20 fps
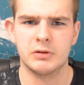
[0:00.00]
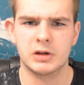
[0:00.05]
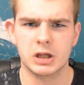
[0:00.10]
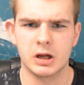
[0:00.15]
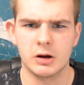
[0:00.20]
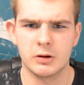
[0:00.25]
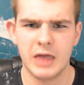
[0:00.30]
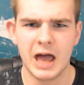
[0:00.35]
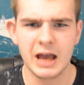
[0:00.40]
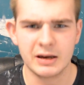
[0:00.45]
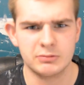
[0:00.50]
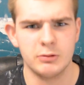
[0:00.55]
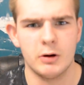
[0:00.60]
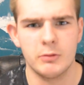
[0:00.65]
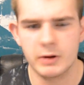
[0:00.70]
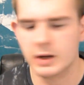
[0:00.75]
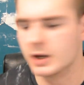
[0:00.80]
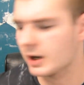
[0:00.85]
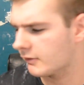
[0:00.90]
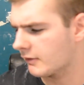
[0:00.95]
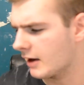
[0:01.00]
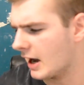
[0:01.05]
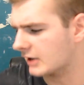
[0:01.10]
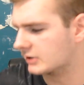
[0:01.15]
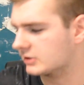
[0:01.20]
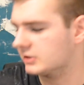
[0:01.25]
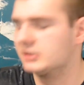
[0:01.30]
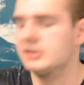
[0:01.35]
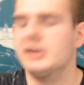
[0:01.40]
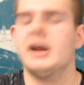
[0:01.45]
So that's what we're going to
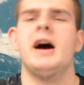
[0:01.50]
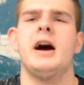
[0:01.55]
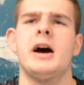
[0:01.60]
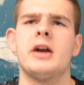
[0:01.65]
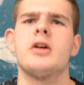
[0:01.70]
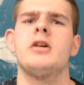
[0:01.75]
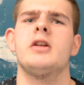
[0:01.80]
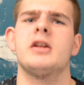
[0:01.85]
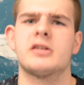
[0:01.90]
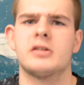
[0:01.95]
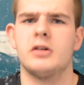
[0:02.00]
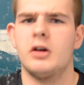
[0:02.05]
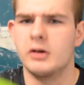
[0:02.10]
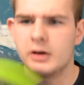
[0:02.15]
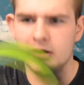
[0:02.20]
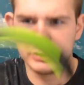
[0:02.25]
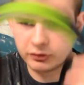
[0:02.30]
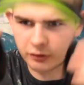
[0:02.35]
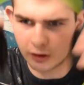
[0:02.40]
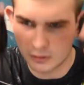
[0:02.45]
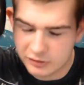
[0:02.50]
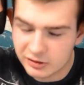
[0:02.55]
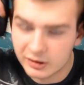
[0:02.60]
react to today. I know this long intro,